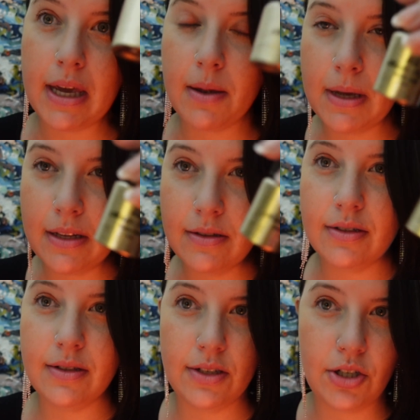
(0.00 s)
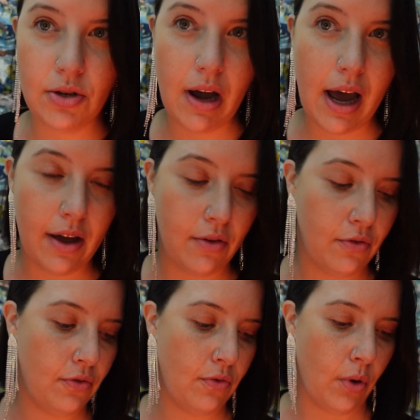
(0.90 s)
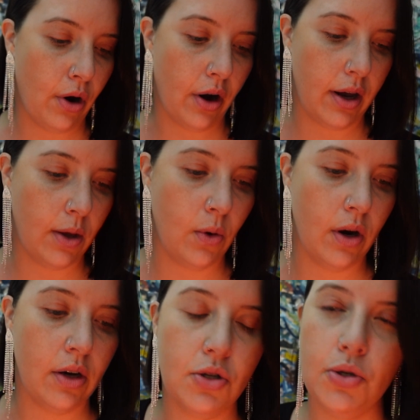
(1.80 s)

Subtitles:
pigments that you have for your